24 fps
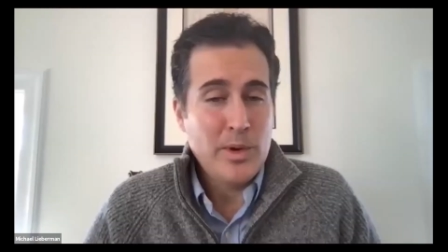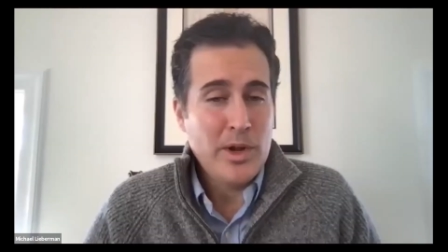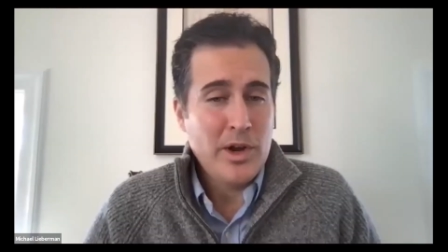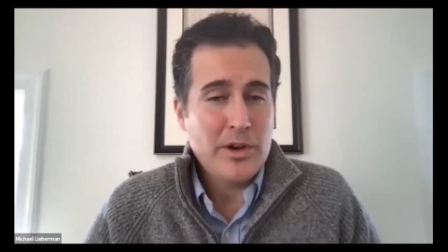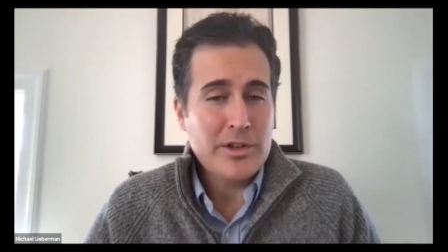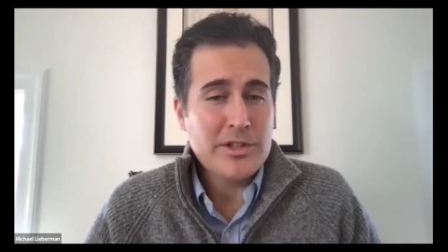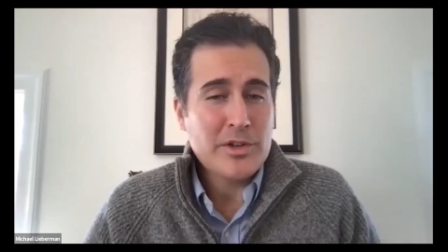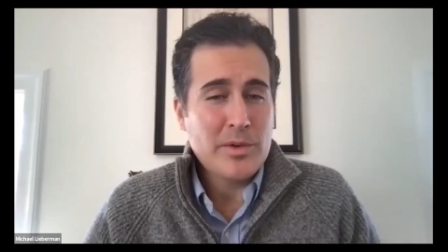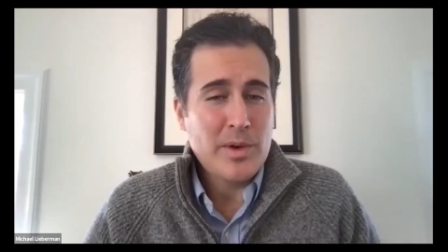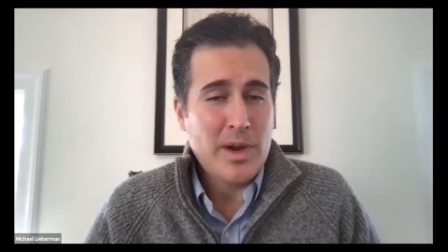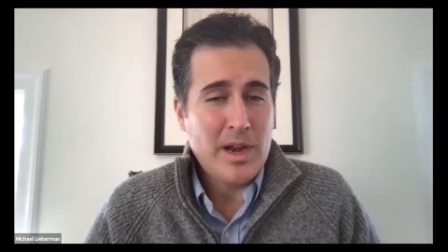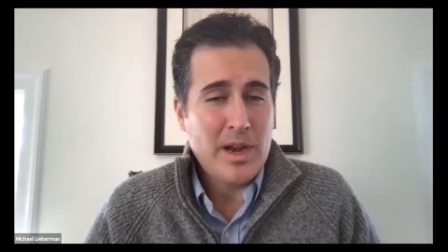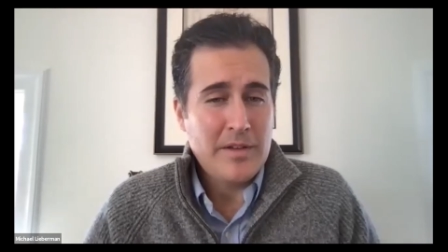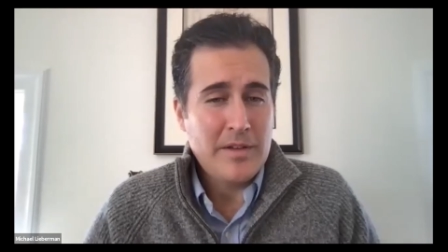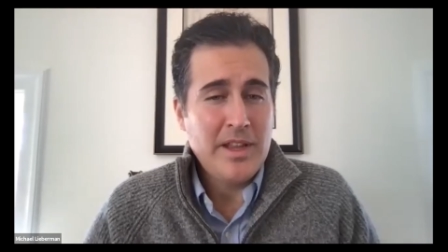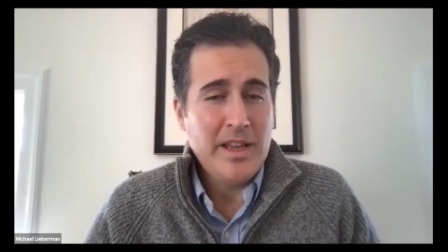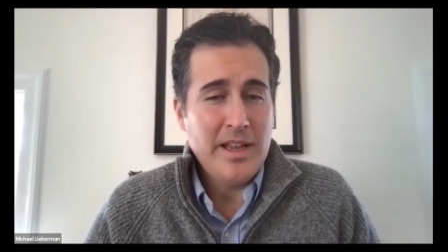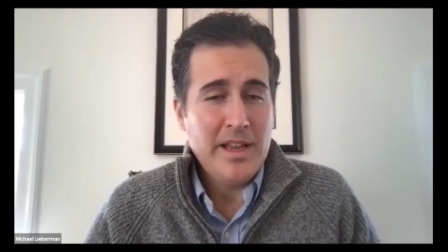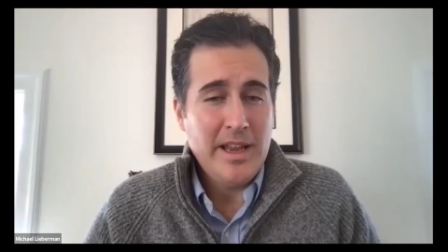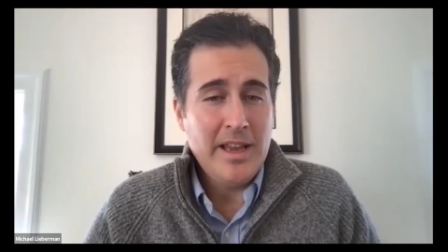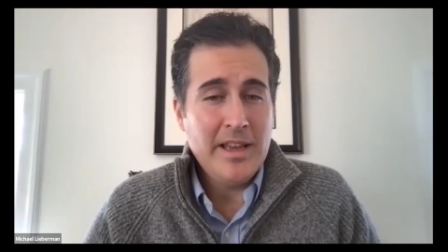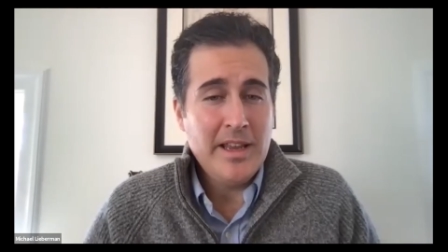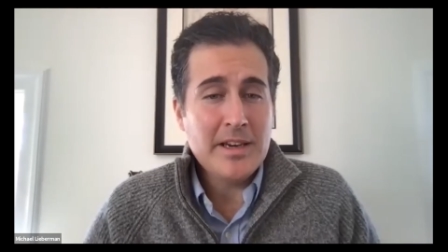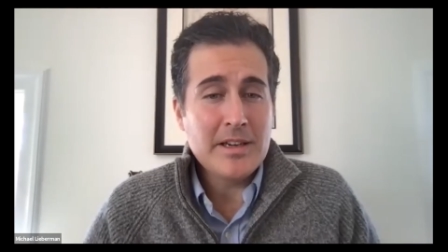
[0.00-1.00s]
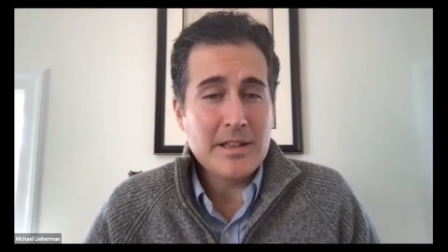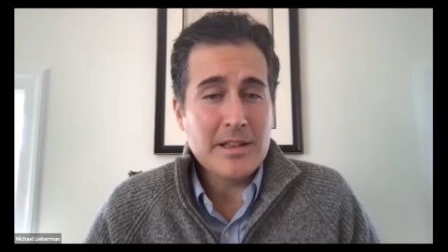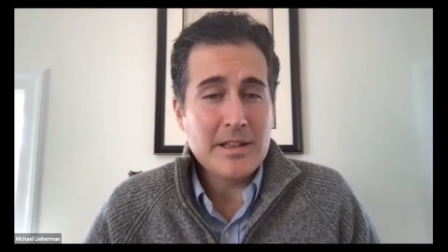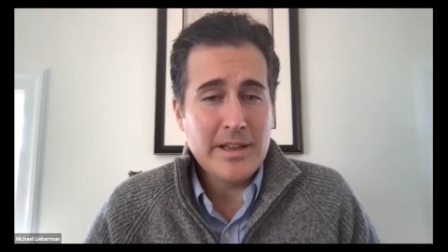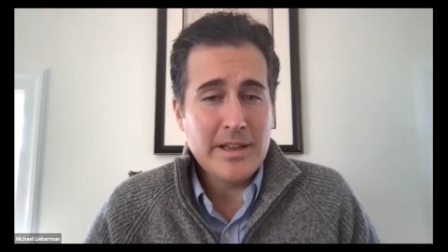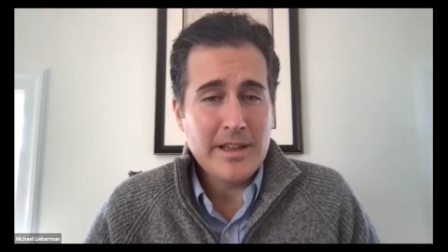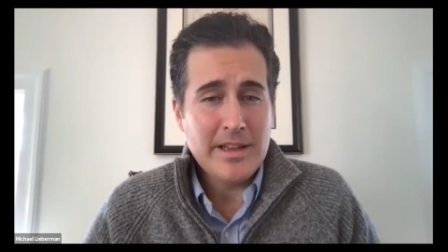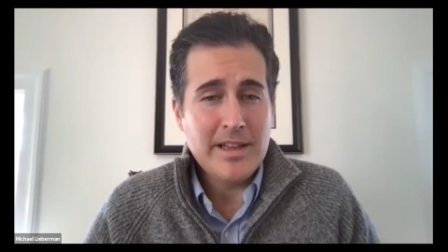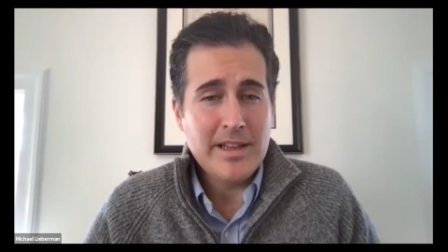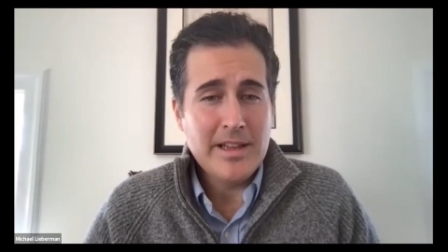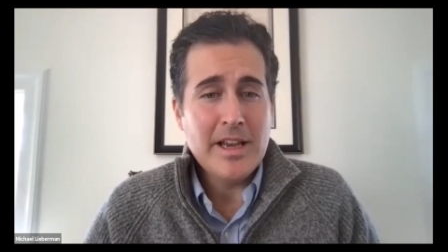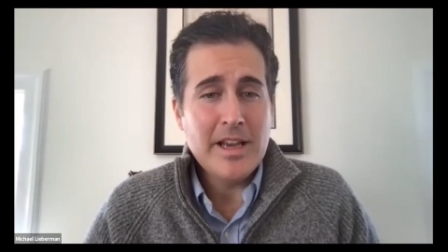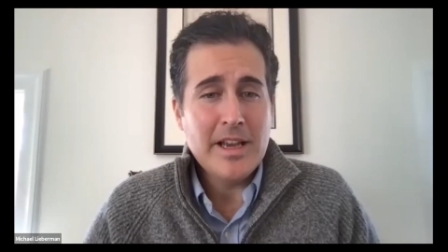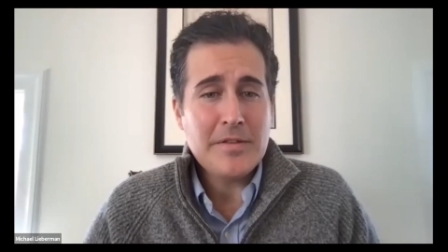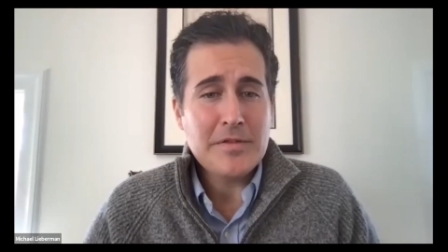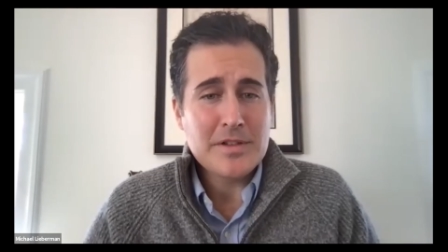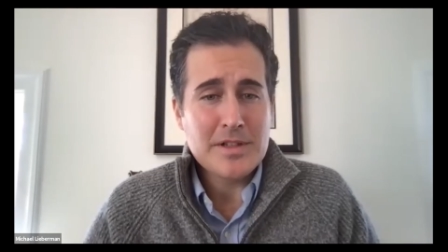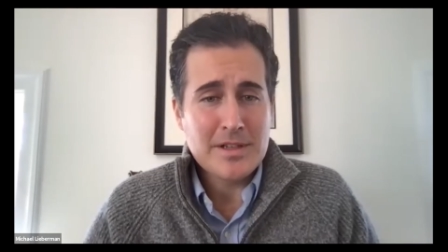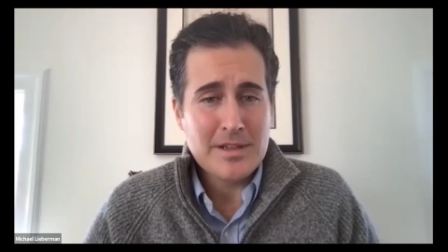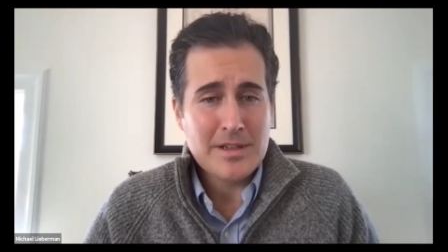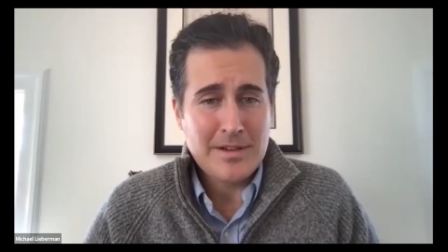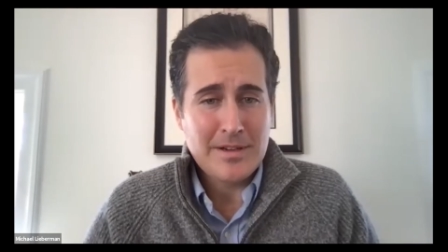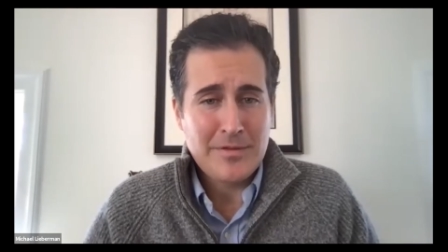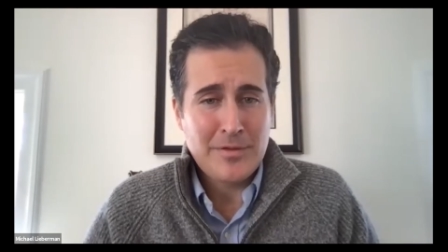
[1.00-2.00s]
we also have the Eataly
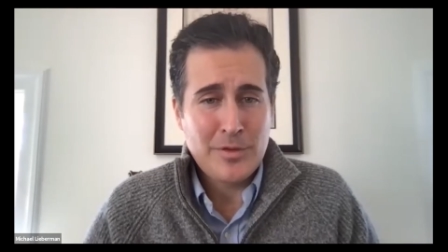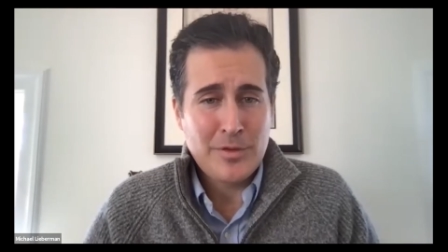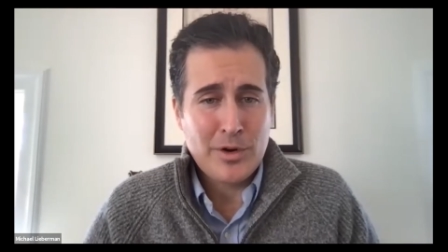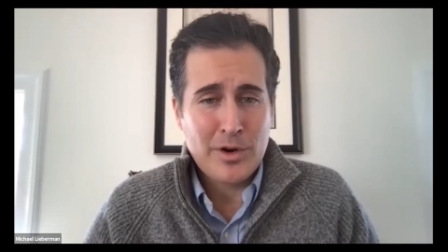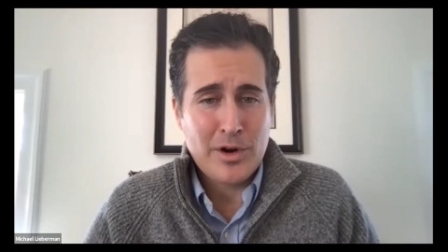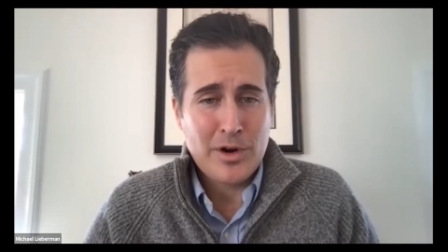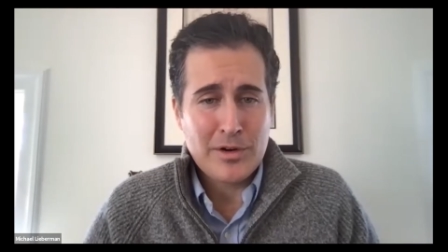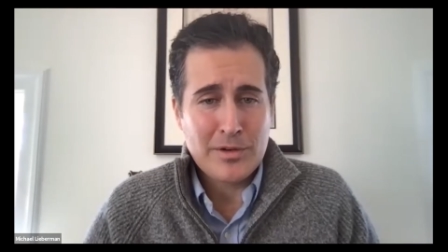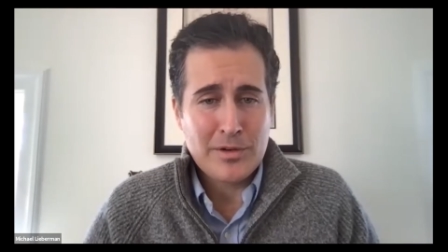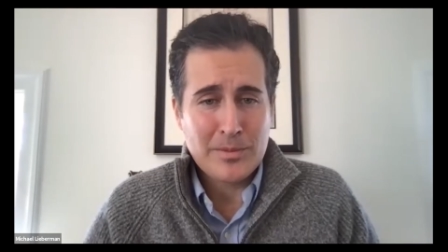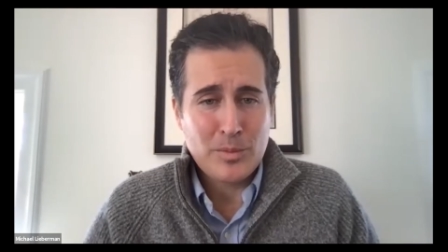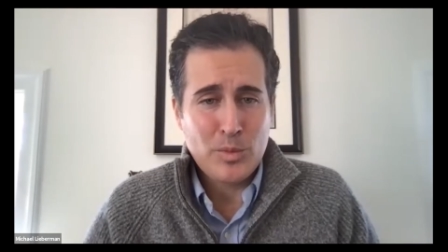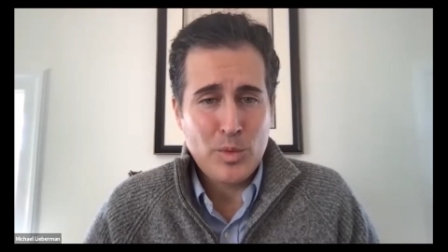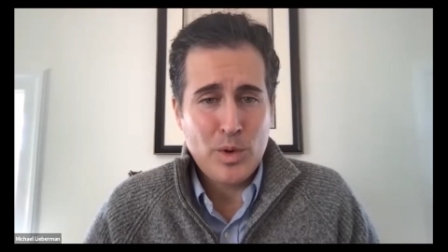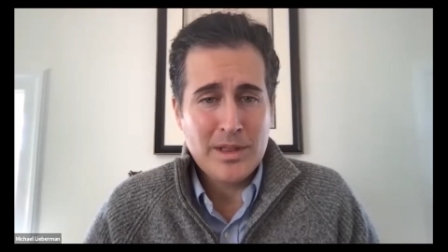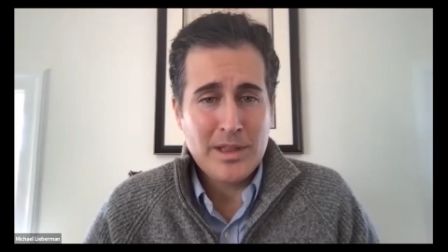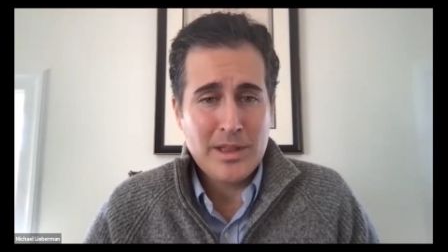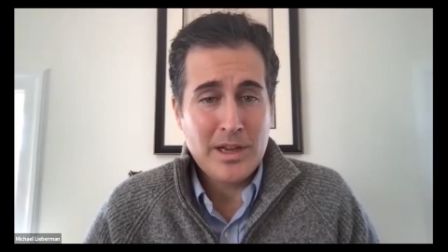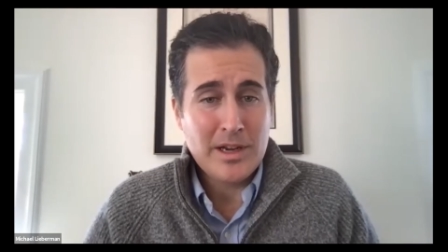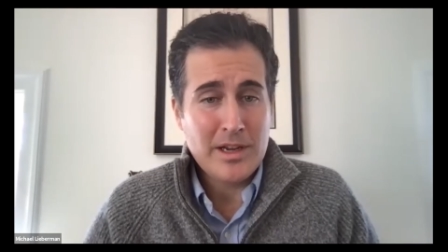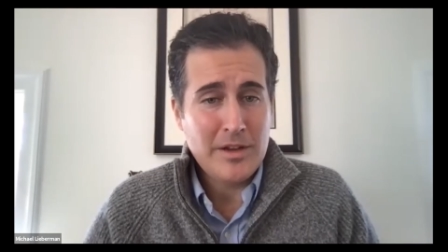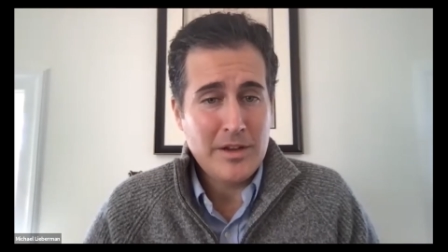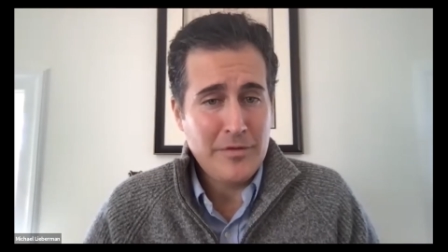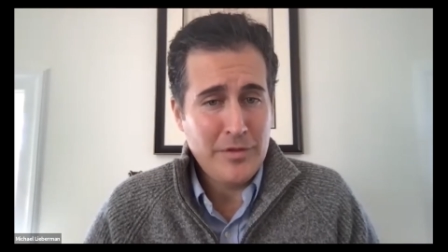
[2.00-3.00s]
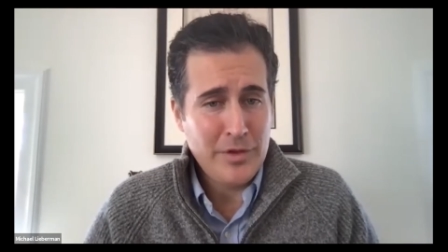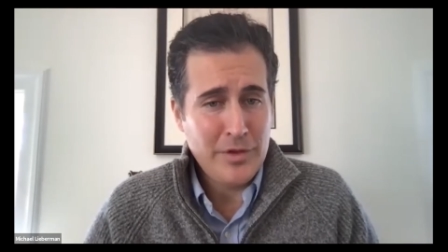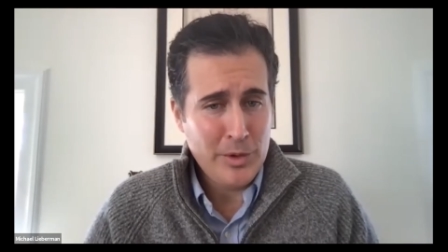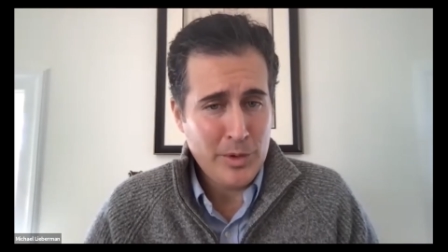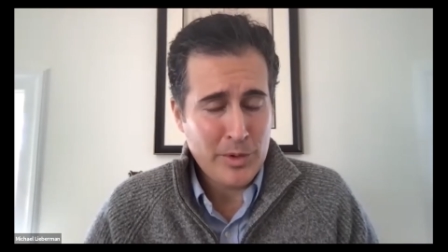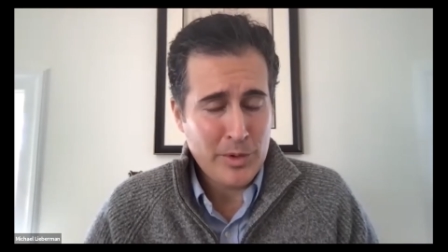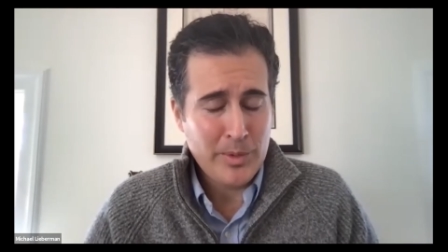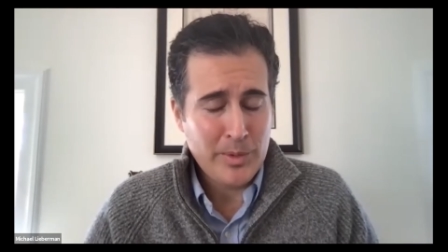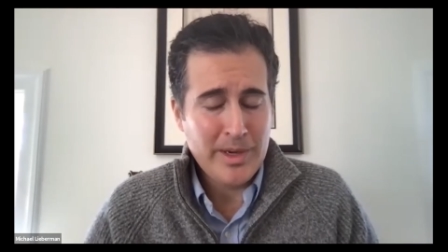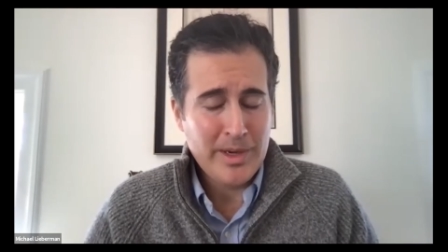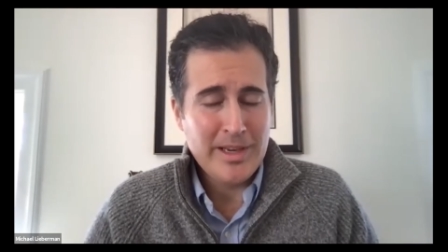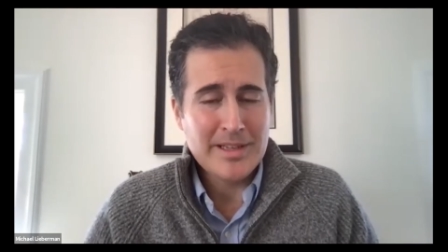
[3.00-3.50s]
gift for our one lucky viewer we